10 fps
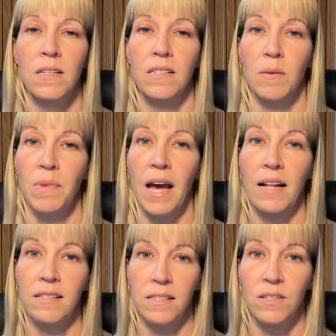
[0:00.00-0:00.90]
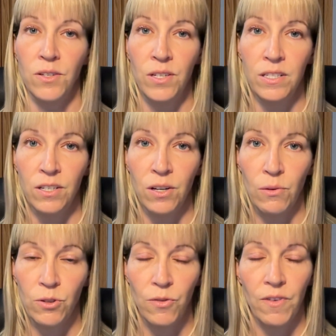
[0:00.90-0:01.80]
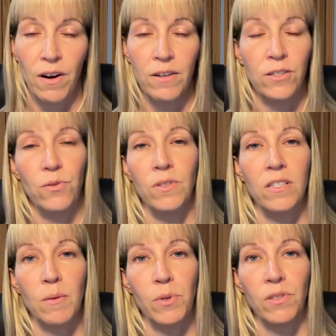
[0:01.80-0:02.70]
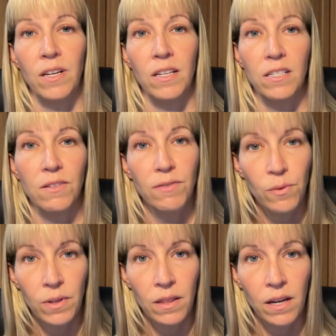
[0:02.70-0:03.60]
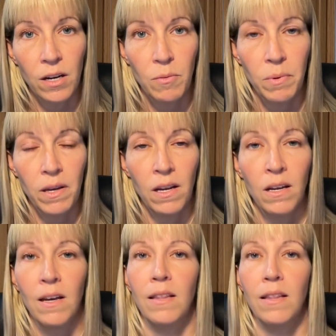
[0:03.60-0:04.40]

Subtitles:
Some cats, you need to go so far as doing subcutaneous fluid therapy.